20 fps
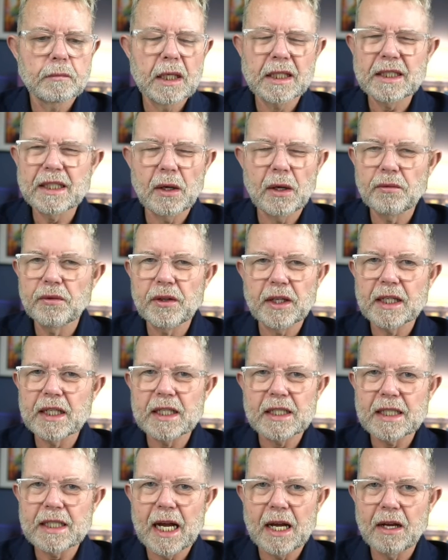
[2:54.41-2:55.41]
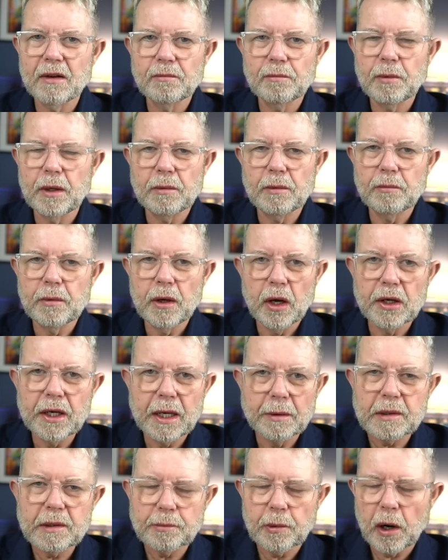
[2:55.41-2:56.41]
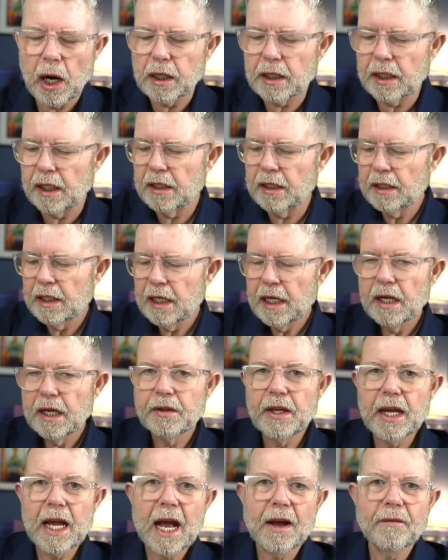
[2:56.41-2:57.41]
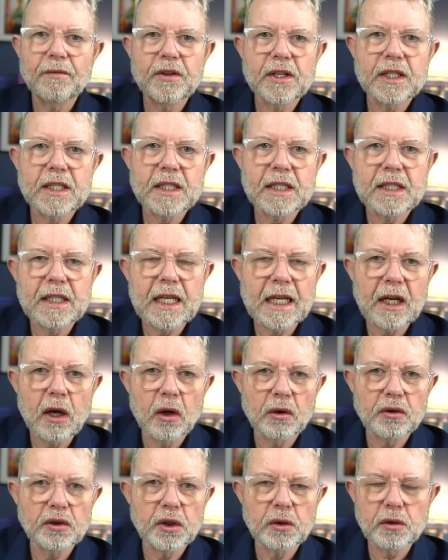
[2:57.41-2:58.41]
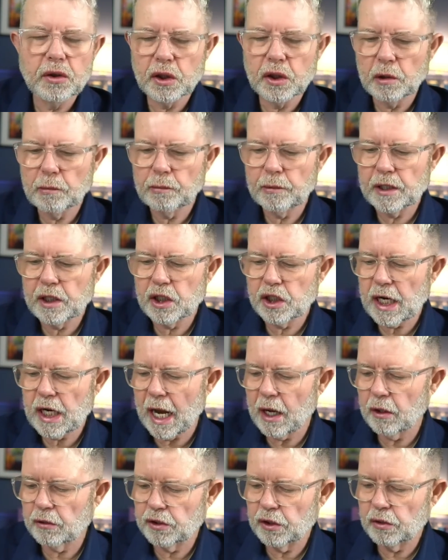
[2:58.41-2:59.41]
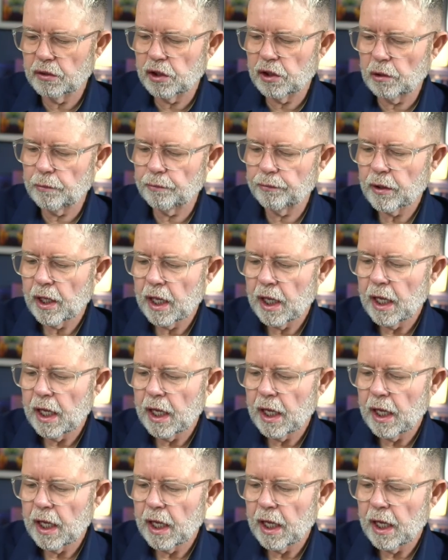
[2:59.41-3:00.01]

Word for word: I don't think it's that, but her name's Bracha. They have this thing on YouTube, this chat on YouTube.